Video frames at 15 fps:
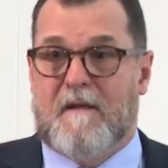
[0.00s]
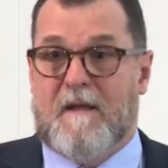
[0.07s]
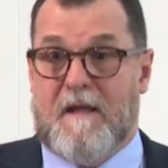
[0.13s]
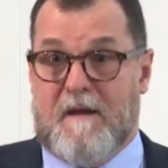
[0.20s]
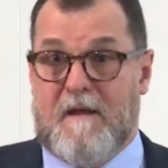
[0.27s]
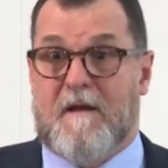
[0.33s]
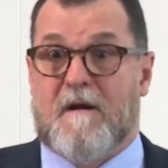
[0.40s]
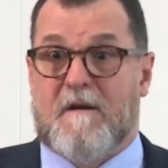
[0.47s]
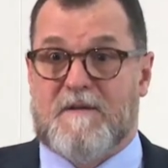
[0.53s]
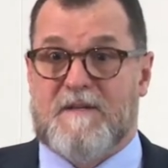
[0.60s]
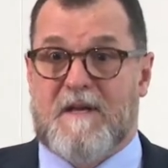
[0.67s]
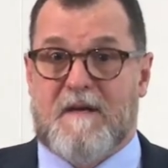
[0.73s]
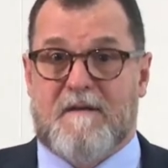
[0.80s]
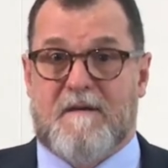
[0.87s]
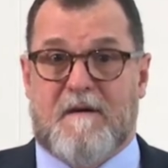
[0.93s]
and in our
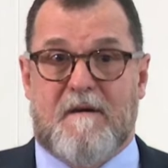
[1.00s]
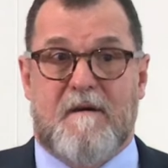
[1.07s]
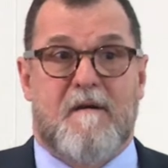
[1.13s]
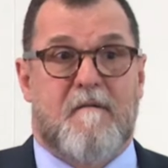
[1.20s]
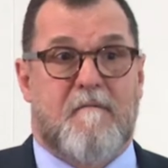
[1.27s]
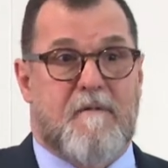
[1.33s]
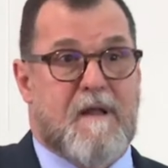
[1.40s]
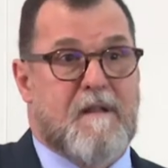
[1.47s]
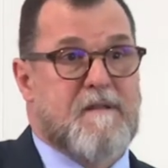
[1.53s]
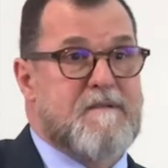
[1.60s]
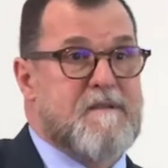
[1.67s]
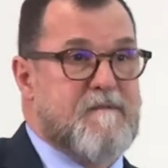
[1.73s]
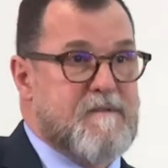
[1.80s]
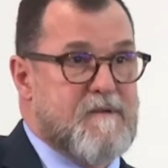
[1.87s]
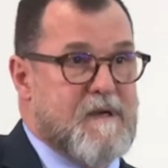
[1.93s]
sector
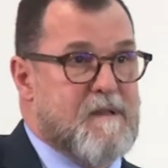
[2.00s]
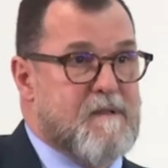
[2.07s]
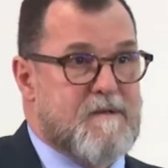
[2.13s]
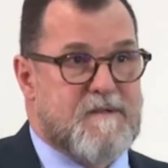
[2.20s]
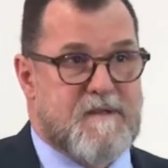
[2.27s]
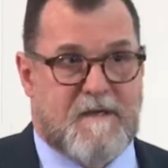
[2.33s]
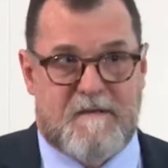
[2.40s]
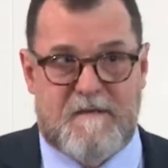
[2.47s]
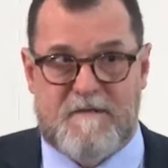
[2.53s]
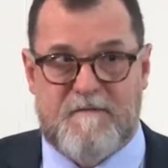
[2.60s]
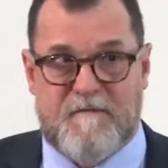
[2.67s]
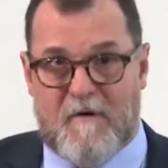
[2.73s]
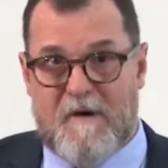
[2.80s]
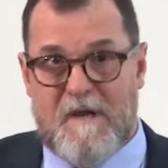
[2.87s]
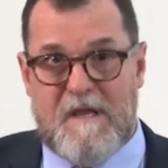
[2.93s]
relative to other sectors
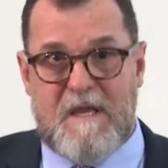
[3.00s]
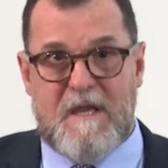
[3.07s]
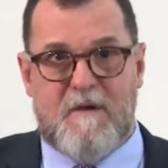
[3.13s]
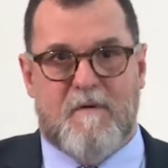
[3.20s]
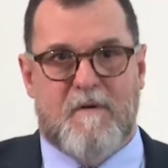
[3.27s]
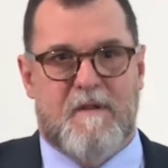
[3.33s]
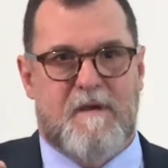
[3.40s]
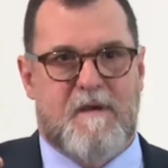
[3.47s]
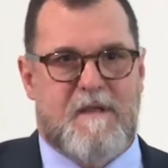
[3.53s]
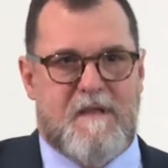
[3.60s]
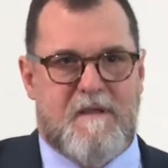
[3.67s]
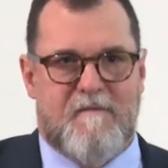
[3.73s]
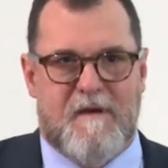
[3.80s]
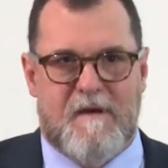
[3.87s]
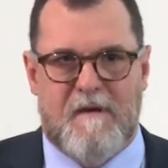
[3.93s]
for equal and
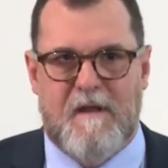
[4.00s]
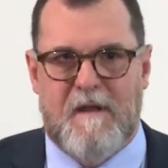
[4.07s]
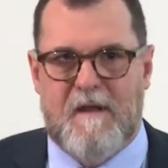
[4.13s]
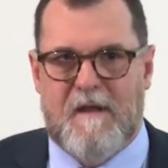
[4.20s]
even